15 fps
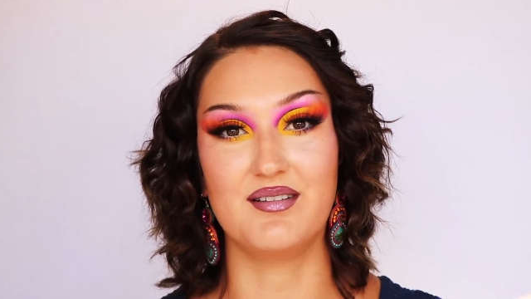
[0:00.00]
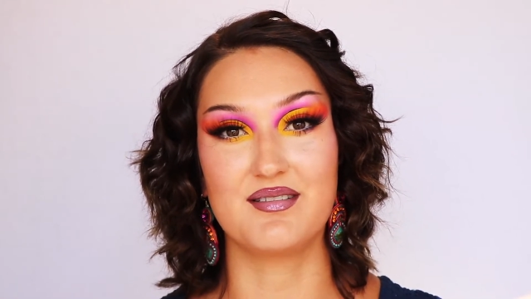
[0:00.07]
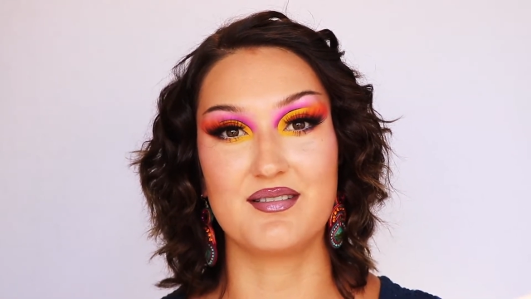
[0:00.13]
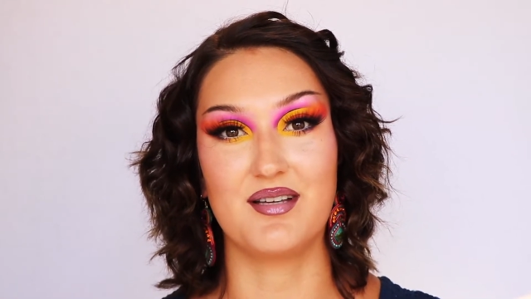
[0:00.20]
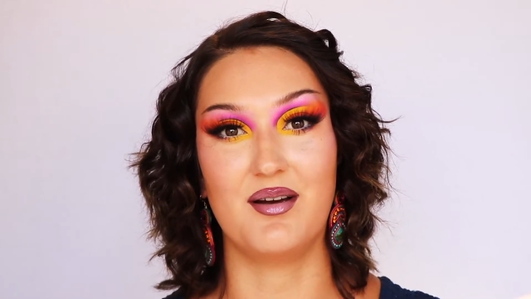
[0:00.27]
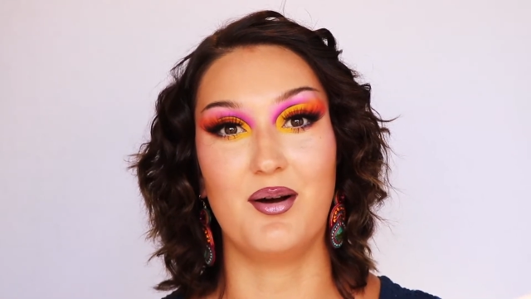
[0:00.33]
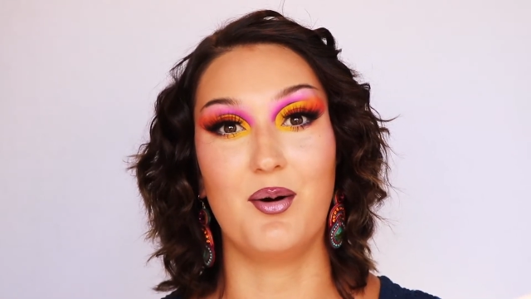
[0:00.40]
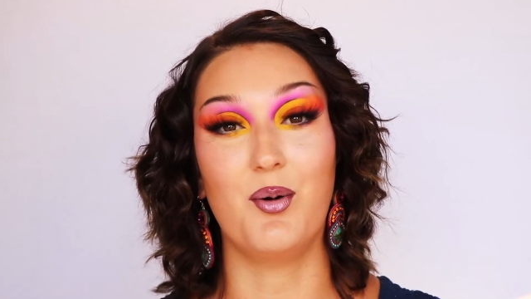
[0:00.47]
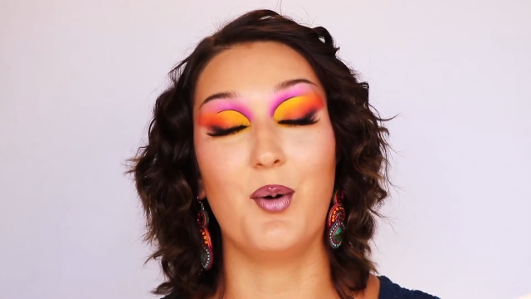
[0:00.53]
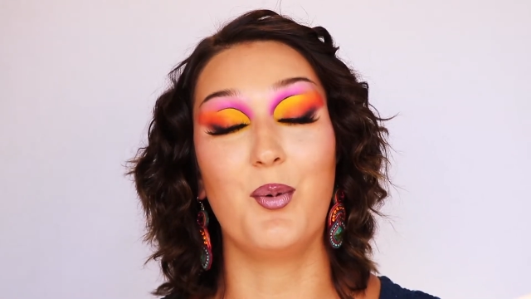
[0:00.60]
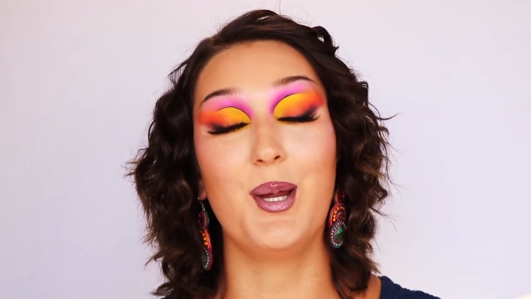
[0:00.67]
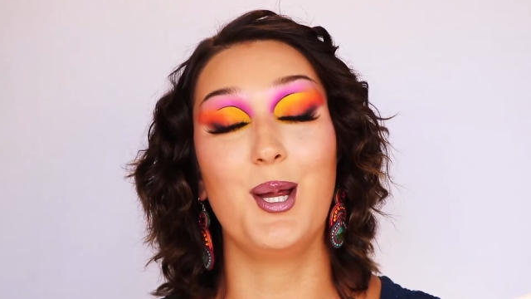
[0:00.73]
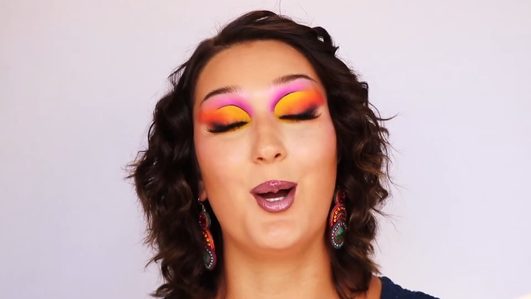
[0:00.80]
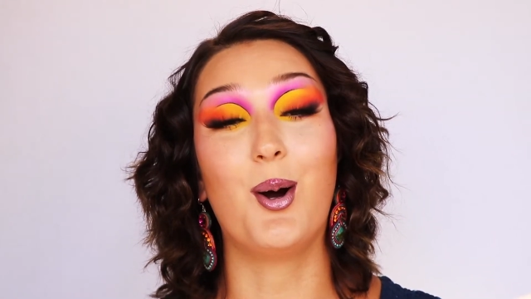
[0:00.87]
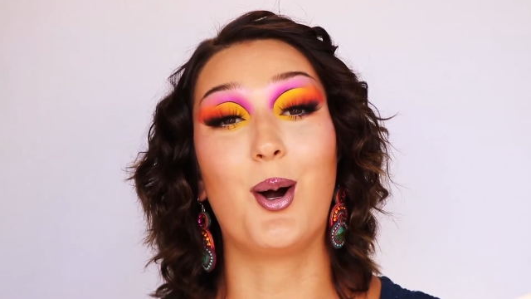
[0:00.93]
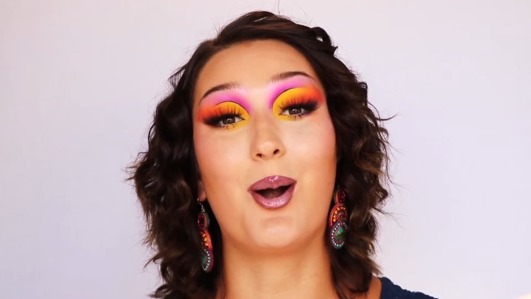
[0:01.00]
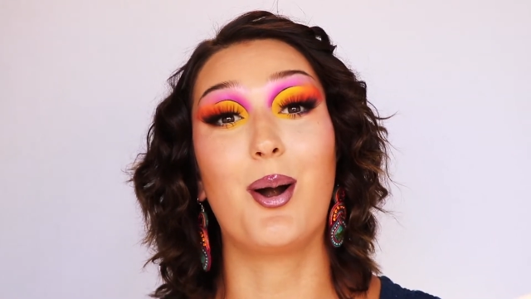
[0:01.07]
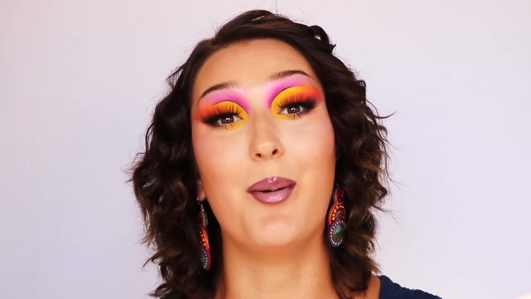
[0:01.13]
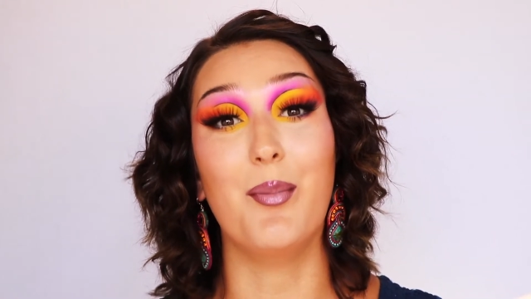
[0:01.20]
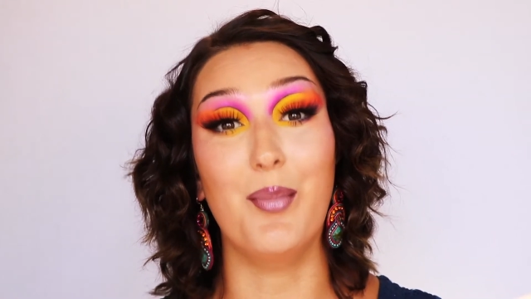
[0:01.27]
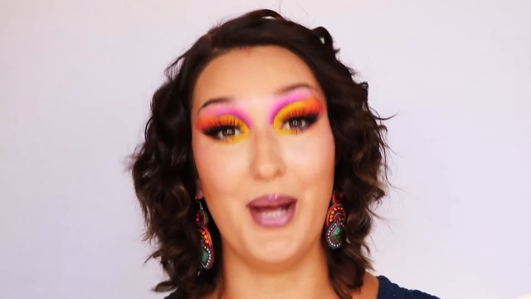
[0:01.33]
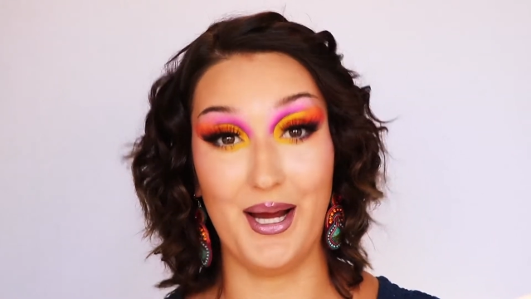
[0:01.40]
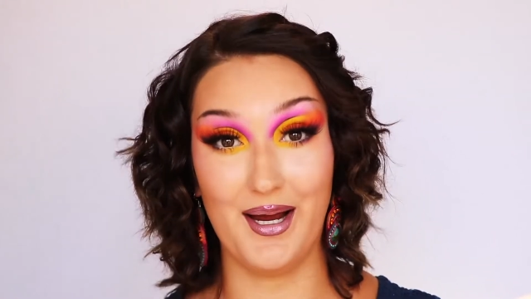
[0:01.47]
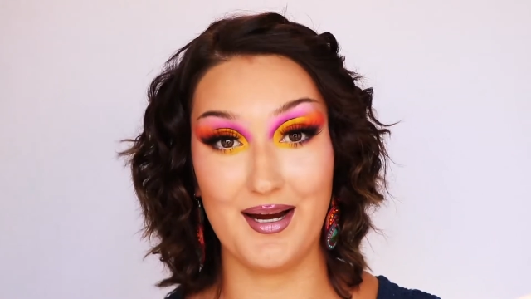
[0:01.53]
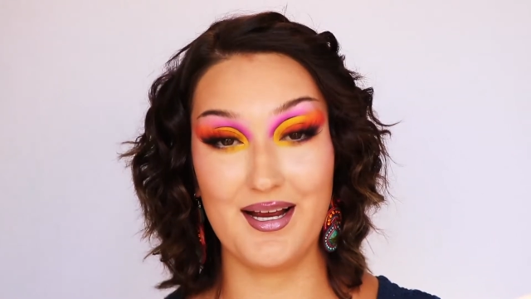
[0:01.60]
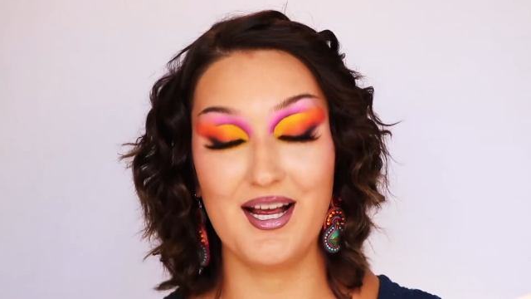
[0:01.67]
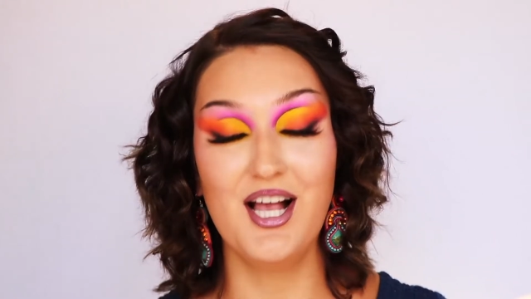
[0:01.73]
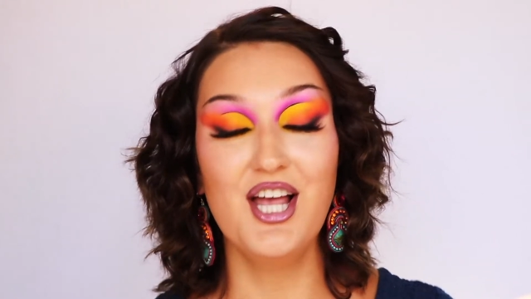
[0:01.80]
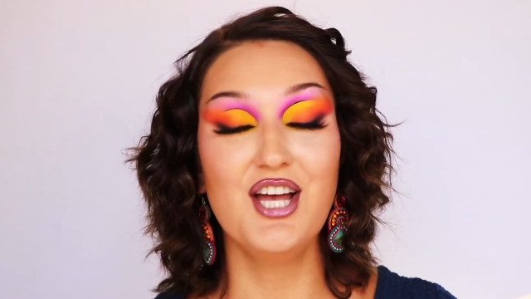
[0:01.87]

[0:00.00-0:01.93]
so we are back.